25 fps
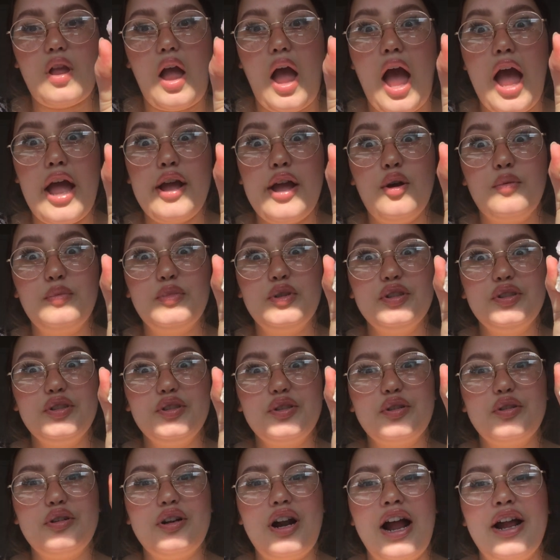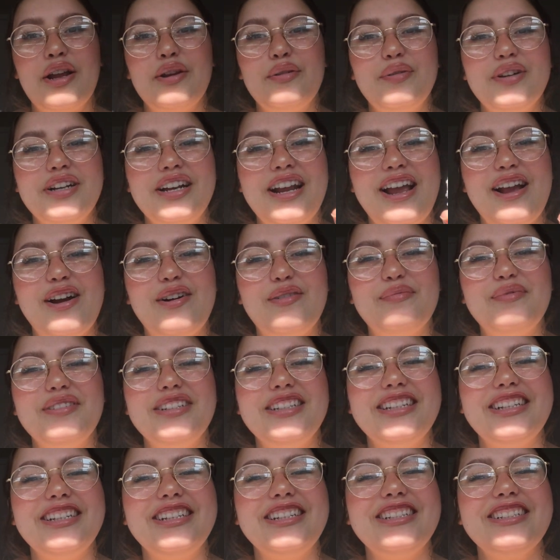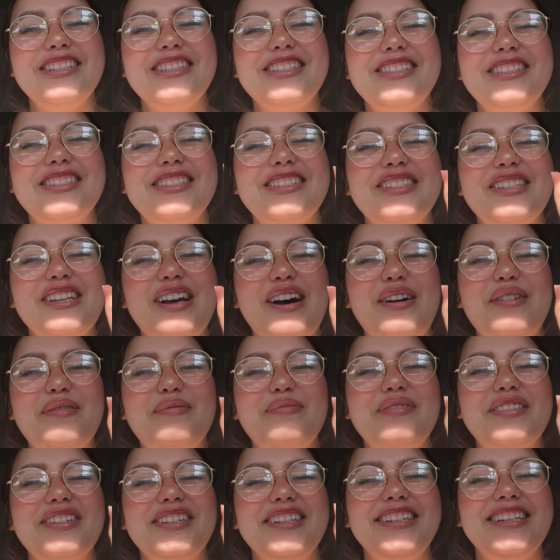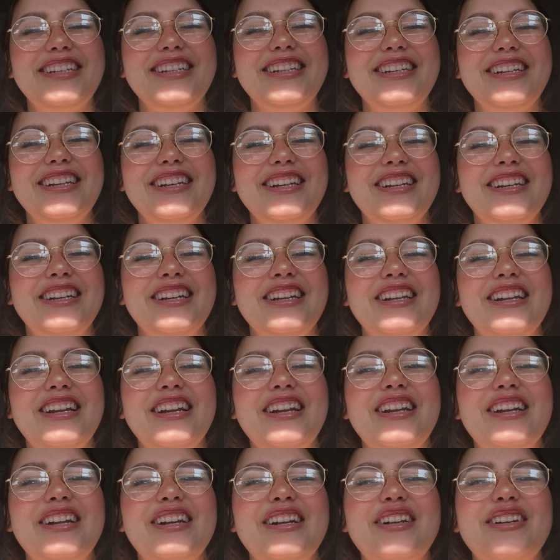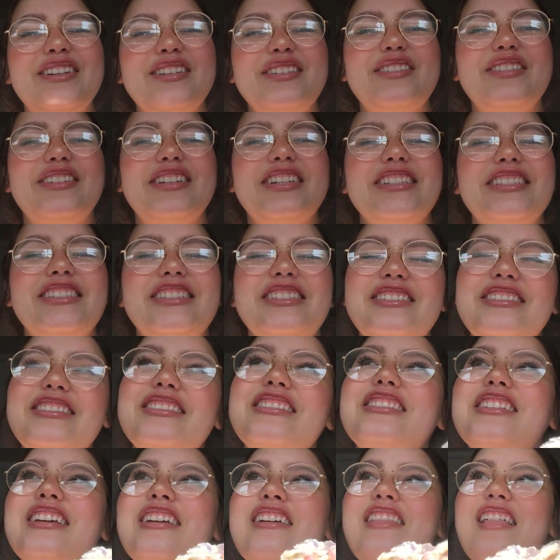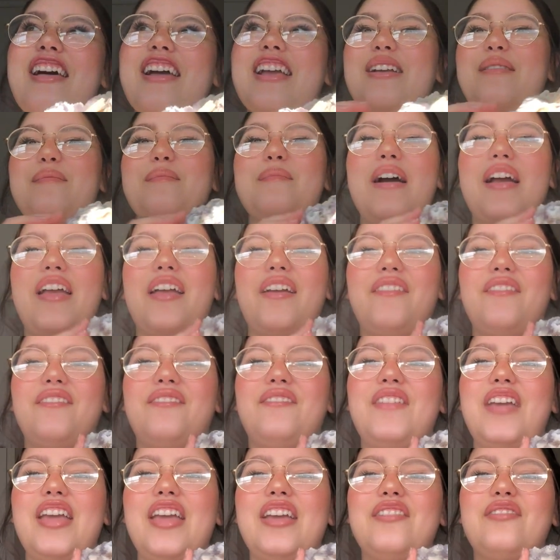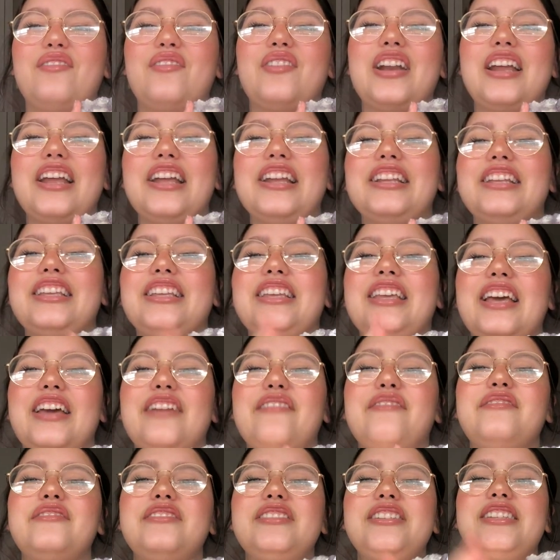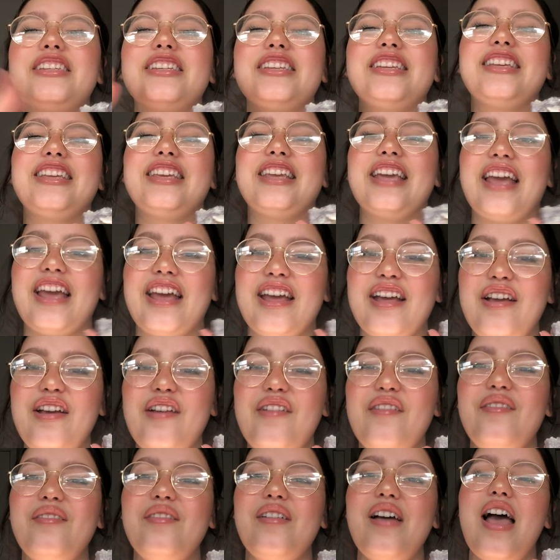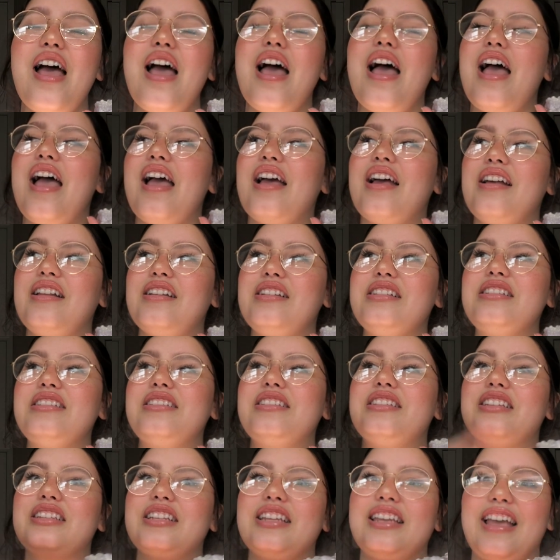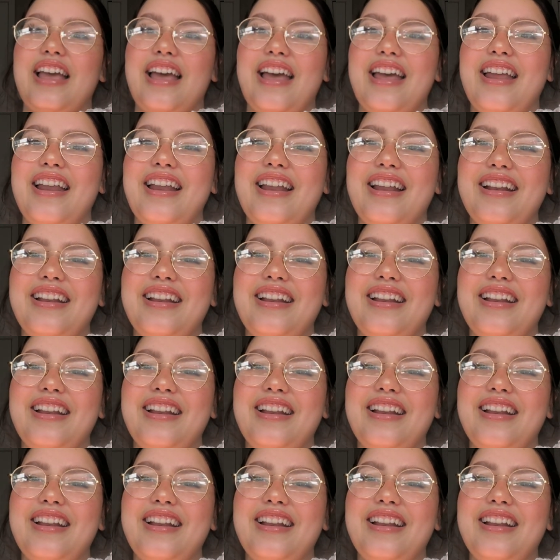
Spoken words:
I almost cried when I opened it. It's so pretty. Crystals are like my favorite gift to give and to get.